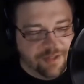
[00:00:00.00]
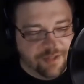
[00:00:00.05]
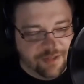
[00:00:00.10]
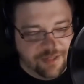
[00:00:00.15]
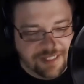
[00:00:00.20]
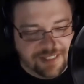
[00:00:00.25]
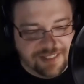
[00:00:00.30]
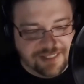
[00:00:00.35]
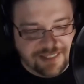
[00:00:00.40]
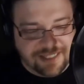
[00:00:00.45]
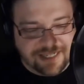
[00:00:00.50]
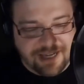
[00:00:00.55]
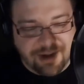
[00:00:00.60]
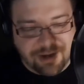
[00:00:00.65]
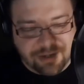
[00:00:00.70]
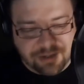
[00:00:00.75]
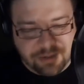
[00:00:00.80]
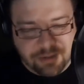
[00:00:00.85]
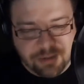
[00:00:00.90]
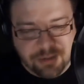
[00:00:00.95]
this is a
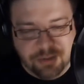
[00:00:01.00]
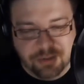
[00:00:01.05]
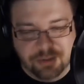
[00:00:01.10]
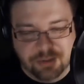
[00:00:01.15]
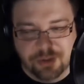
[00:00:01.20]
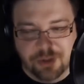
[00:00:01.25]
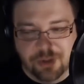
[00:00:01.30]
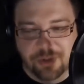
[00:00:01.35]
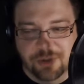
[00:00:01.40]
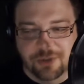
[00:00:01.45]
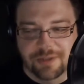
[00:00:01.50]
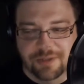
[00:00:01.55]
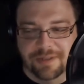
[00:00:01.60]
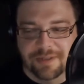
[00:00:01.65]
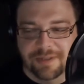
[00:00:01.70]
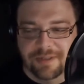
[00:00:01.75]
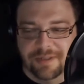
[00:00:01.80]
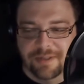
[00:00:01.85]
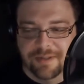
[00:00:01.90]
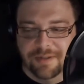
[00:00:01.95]
character who
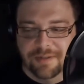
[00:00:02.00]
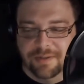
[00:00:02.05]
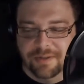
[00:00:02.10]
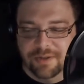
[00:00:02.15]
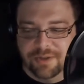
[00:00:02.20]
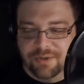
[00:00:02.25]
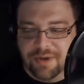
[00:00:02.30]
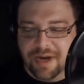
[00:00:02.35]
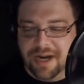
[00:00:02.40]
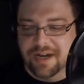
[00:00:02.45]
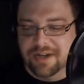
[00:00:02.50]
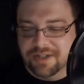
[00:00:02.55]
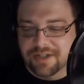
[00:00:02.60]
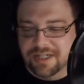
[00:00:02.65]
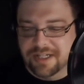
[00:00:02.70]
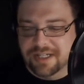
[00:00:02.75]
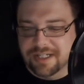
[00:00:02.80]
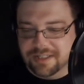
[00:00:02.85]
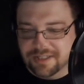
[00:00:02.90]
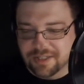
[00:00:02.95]
whose
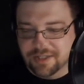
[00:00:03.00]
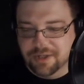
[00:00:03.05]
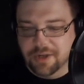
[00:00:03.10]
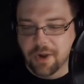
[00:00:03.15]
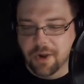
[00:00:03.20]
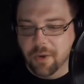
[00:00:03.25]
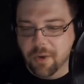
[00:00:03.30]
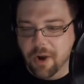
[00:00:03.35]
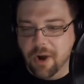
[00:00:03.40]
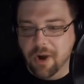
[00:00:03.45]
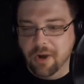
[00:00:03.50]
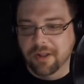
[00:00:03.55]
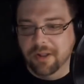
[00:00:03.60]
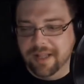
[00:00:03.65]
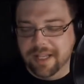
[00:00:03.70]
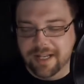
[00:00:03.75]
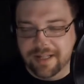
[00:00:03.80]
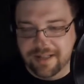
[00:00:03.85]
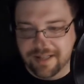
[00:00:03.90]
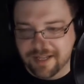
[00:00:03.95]
strategy is to go all
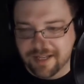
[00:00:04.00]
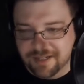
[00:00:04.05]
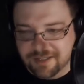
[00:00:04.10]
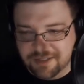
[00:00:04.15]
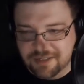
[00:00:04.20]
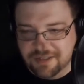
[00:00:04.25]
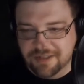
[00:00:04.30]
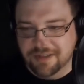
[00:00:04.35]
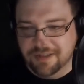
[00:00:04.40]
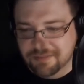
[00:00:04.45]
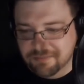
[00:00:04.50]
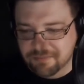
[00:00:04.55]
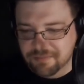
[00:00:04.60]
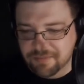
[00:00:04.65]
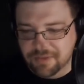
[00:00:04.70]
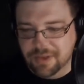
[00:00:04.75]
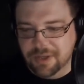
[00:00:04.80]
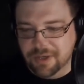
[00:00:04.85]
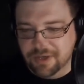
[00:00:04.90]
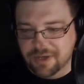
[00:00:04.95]
in. Like
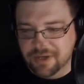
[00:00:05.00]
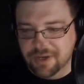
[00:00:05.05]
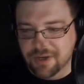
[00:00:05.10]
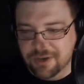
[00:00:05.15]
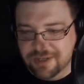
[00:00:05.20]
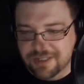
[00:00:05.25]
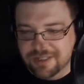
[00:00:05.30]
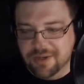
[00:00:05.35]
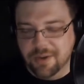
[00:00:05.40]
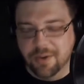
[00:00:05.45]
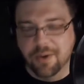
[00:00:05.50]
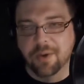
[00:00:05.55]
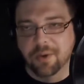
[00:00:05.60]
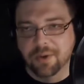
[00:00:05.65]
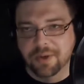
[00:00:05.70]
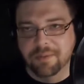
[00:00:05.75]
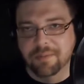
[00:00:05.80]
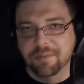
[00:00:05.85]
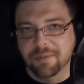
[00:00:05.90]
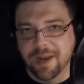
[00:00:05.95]
there there is no
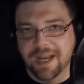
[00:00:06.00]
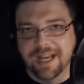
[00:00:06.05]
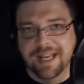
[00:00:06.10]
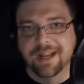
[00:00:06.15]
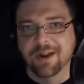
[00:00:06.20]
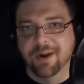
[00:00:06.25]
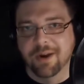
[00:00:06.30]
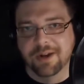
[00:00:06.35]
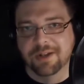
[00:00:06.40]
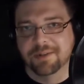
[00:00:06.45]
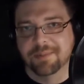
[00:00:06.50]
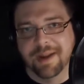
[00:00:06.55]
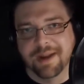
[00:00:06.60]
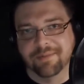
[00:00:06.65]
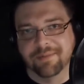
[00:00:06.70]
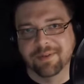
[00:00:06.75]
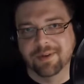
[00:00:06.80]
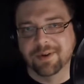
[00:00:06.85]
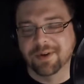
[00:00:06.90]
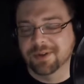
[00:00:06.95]
holding any cards
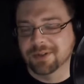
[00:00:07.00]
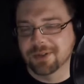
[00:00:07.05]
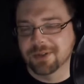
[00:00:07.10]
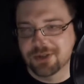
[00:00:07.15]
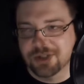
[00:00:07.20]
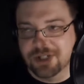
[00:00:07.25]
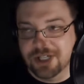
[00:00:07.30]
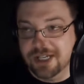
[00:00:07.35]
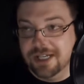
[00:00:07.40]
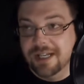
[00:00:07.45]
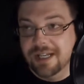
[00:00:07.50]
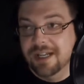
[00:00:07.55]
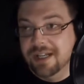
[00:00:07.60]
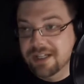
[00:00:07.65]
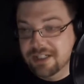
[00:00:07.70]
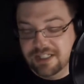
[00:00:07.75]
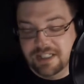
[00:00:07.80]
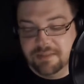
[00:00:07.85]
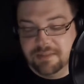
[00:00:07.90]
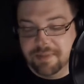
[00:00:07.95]
back for her. So she
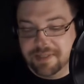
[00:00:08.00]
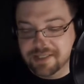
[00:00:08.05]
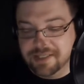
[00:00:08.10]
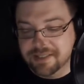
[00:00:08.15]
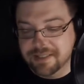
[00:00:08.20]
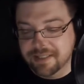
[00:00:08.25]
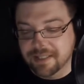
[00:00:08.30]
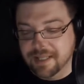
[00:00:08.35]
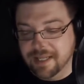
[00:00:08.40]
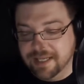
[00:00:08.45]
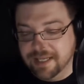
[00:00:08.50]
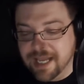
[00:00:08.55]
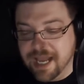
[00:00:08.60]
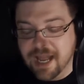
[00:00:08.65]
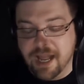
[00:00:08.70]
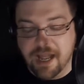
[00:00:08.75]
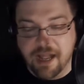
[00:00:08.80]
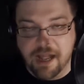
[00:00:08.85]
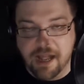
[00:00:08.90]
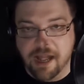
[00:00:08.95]
she's basically like, yeah,
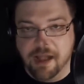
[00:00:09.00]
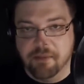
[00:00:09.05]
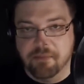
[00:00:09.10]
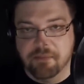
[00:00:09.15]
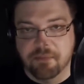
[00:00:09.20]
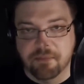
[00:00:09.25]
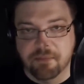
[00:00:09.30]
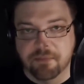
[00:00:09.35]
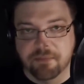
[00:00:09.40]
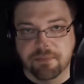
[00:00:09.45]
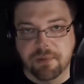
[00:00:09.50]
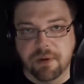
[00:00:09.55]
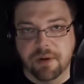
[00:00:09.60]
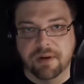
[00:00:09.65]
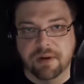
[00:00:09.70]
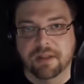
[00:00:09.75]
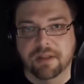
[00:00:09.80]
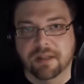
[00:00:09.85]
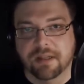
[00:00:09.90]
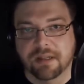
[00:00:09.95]
I'm part
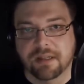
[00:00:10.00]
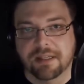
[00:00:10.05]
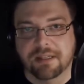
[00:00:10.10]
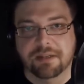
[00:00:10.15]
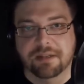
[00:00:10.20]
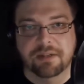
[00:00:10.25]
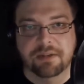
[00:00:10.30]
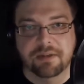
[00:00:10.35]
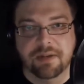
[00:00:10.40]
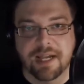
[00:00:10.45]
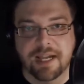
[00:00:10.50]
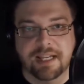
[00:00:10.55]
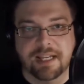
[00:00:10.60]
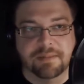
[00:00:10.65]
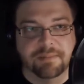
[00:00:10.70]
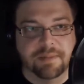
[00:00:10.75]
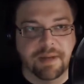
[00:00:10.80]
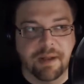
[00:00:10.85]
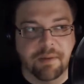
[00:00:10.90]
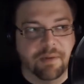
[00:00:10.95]
of the killing you guys,
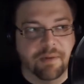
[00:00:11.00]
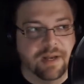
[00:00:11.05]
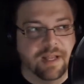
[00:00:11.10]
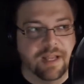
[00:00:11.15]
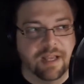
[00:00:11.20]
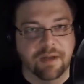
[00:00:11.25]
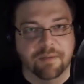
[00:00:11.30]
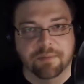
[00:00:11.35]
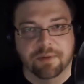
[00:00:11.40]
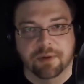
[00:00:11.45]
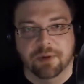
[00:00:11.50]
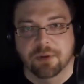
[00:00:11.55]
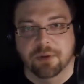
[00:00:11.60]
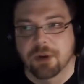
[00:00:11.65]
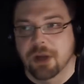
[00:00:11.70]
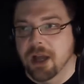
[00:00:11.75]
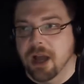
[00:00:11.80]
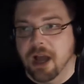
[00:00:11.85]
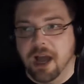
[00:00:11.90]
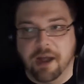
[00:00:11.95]
but I want to help you.
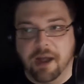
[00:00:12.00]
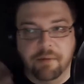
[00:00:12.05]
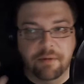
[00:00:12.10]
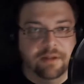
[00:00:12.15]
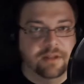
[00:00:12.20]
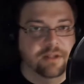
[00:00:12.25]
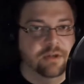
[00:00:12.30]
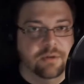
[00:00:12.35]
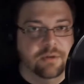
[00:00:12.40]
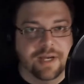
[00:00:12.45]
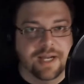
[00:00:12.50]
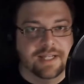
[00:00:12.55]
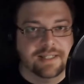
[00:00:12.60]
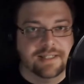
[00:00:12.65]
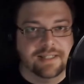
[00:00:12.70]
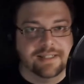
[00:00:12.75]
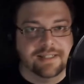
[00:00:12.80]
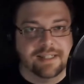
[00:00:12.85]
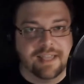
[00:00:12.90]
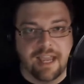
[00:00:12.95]
I you guys
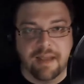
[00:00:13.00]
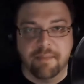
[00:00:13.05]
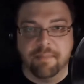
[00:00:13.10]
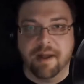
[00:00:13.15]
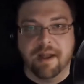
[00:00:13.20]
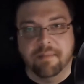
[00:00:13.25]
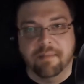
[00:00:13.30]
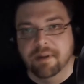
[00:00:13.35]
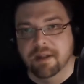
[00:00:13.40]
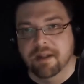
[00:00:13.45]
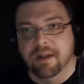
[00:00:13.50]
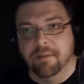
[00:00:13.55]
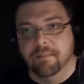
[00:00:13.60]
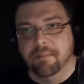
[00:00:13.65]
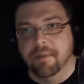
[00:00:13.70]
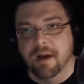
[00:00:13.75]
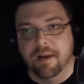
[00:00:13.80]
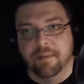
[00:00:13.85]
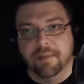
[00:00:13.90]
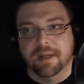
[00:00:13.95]
escape, I become
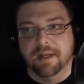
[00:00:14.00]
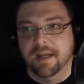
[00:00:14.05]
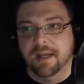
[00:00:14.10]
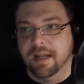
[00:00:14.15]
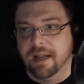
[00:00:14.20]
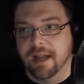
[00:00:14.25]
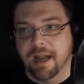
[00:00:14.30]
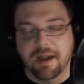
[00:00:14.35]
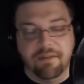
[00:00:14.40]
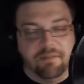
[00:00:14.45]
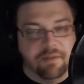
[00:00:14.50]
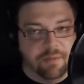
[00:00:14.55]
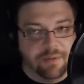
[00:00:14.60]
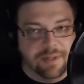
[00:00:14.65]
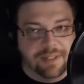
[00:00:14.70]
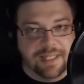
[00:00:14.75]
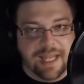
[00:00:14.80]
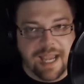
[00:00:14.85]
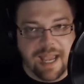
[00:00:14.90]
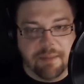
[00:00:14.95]
mama.
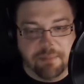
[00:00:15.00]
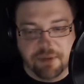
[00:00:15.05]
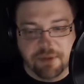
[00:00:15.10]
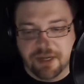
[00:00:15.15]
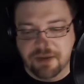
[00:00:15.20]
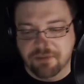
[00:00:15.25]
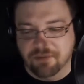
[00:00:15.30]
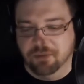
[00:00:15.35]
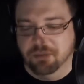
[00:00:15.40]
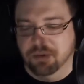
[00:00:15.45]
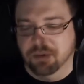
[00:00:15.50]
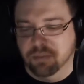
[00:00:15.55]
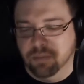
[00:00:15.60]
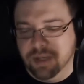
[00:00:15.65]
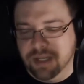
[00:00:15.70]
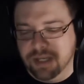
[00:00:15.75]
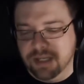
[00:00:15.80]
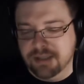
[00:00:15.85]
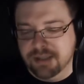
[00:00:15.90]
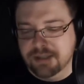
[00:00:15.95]
Everyone's happy, everyone
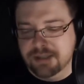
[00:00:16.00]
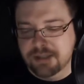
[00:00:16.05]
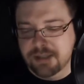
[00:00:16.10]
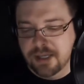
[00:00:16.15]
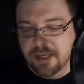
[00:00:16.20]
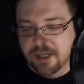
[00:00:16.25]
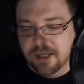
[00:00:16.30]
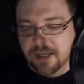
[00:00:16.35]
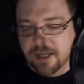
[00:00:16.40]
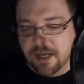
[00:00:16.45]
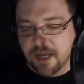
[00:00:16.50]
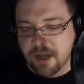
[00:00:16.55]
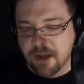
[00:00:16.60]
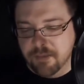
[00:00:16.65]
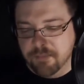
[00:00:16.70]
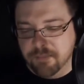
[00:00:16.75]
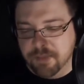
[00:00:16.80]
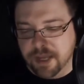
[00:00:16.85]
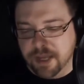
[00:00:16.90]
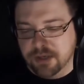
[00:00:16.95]
wins.
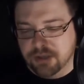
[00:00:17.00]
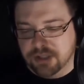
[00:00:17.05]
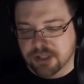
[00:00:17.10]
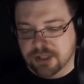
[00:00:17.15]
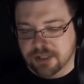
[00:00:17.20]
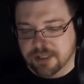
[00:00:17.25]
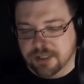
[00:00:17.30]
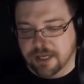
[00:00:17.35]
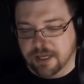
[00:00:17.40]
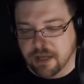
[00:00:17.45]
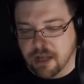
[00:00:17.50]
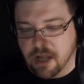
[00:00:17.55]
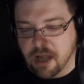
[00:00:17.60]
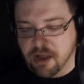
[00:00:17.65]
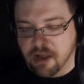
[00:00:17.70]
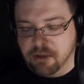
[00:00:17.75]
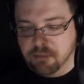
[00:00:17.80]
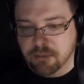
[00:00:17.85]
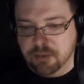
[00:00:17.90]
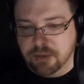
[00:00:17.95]
Um, and she's like,
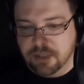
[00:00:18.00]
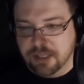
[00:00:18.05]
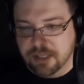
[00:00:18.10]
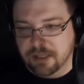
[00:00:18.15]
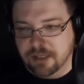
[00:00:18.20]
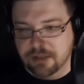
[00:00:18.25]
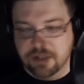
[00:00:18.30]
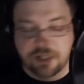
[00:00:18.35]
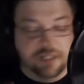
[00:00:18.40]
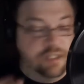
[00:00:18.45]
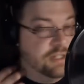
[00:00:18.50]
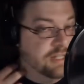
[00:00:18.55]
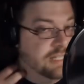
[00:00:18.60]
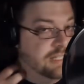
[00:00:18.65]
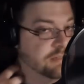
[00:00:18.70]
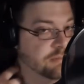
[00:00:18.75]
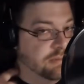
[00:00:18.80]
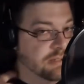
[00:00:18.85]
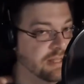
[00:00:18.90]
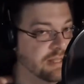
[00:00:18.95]
I will. She this
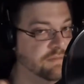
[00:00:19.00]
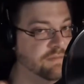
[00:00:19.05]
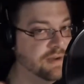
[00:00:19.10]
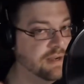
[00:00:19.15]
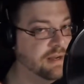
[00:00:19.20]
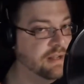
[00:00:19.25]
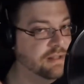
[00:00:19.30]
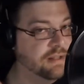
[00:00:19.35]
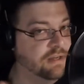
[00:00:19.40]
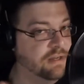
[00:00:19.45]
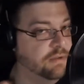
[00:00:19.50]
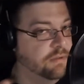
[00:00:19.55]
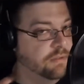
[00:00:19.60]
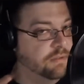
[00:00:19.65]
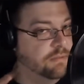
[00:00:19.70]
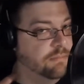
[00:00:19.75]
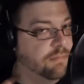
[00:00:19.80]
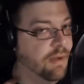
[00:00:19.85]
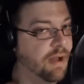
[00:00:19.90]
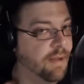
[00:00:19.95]
is where they find out. You know,
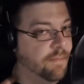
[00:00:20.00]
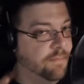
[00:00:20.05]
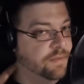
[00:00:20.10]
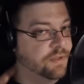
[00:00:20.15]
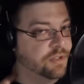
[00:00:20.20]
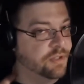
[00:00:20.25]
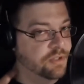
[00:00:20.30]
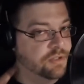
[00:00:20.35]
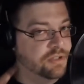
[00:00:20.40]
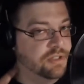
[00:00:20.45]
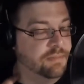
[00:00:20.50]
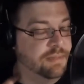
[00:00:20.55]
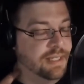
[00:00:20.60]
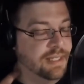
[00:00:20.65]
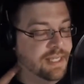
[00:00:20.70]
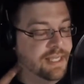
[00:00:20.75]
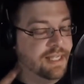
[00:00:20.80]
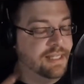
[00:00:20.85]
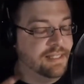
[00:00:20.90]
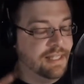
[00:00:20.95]
the moms used to be
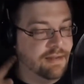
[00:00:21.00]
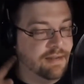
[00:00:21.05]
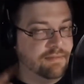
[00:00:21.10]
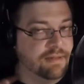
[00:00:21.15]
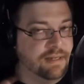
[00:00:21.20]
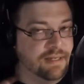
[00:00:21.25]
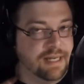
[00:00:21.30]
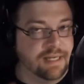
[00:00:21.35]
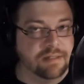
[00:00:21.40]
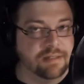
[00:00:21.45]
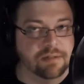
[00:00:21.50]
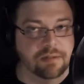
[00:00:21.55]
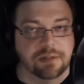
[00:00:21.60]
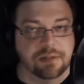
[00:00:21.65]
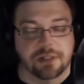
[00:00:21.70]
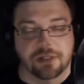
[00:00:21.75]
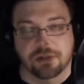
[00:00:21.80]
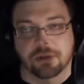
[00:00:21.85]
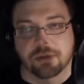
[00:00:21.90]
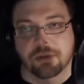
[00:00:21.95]
kids. They have the tattoos
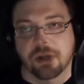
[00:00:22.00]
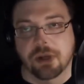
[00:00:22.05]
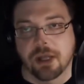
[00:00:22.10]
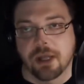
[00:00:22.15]
too.